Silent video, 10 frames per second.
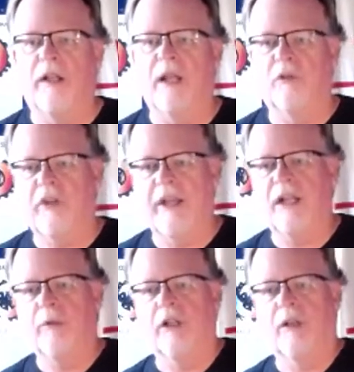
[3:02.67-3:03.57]
and then we'll take
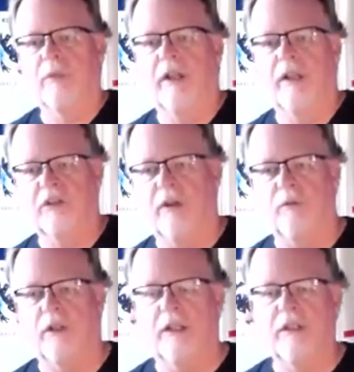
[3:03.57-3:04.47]
it up a little bit,
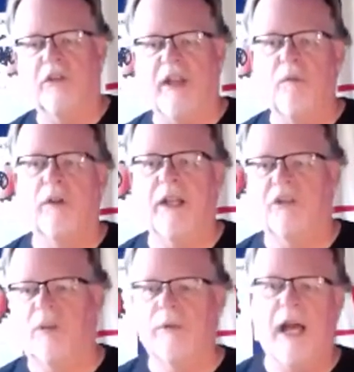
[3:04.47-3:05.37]
so at least everyone can
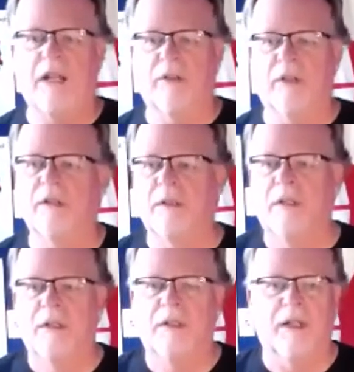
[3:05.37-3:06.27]
get some kind of
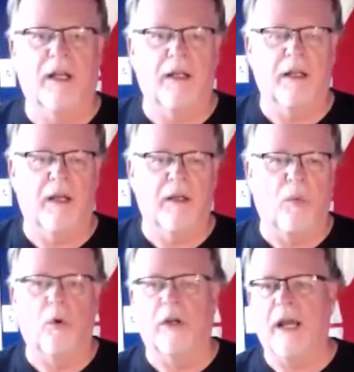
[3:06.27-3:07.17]
a
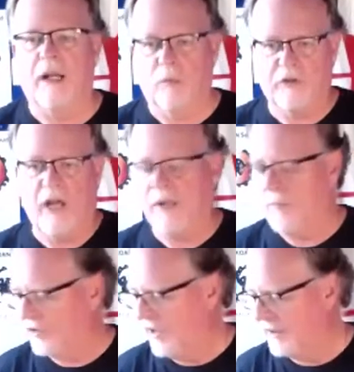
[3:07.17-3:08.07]
workout, and we'll talk
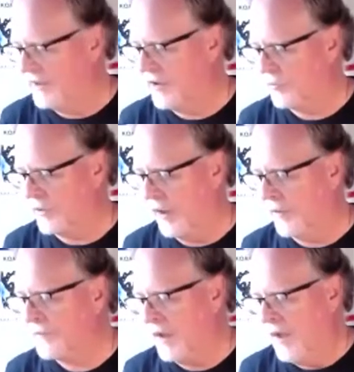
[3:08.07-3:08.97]
about technique as we
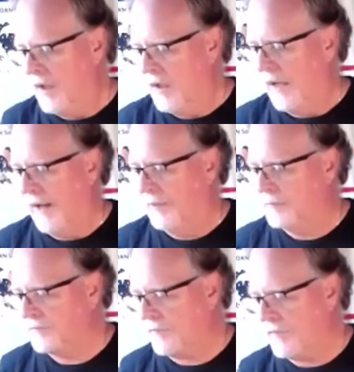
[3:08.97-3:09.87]
go.
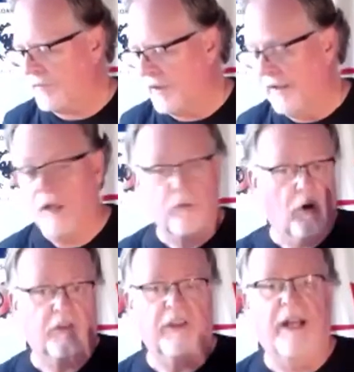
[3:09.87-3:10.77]
And of
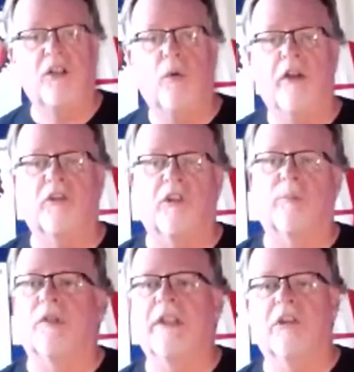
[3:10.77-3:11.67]
course, any questions,
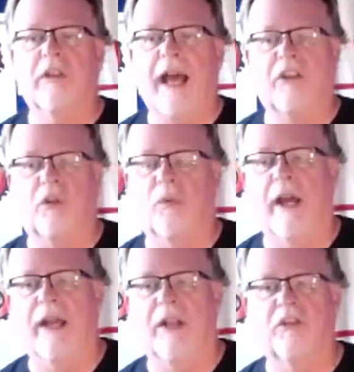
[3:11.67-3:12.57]
please ask
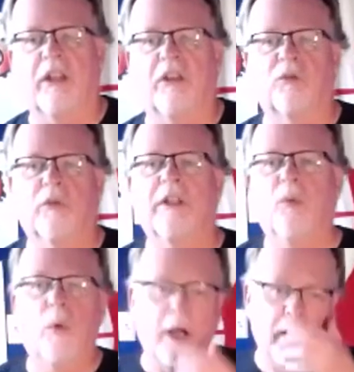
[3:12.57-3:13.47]
away. It's
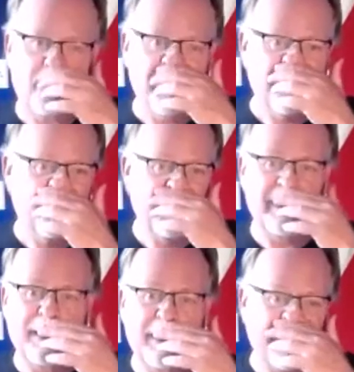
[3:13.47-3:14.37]
really weird for me to
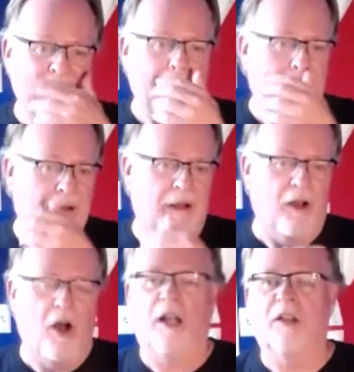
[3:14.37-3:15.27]
be
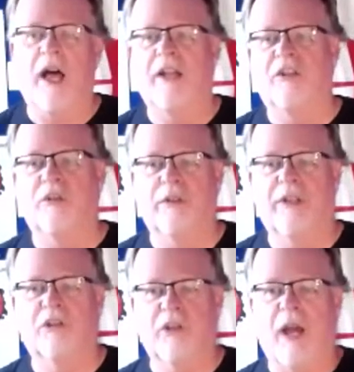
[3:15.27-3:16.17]
online doing
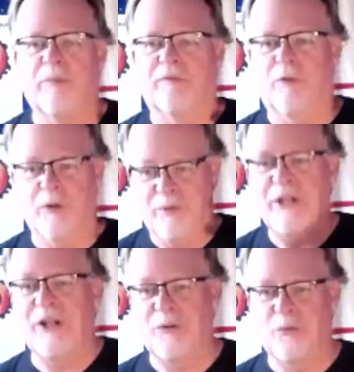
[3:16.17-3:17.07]
this. I prefer to
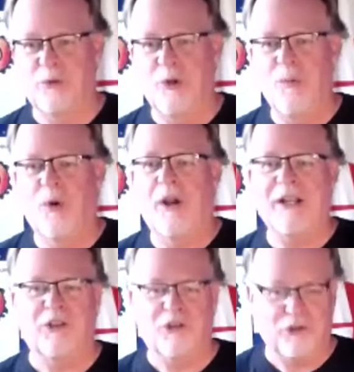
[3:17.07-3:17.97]
be in a room where I
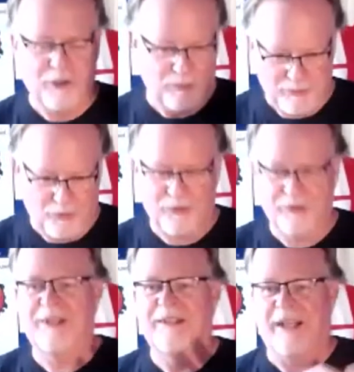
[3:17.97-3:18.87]
can see
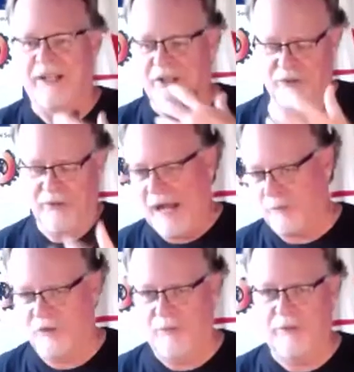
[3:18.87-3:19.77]
people and interact
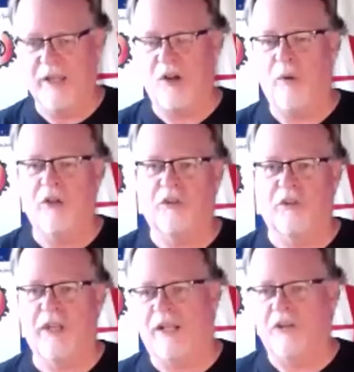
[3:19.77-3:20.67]
with them and get questions
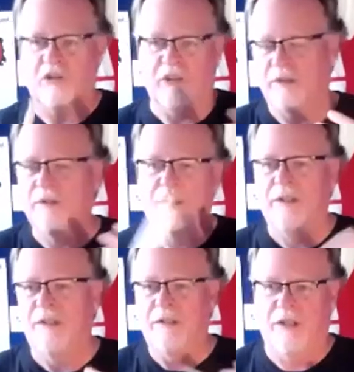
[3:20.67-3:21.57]
and kind of see,
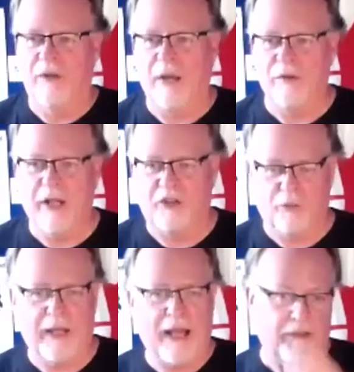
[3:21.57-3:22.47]
how you guys
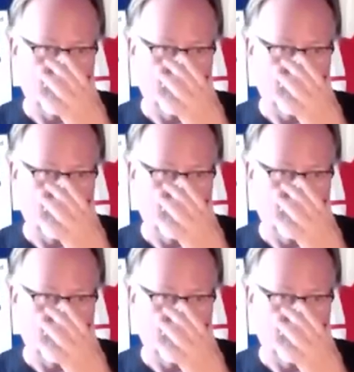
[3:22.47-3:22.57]
are reacting to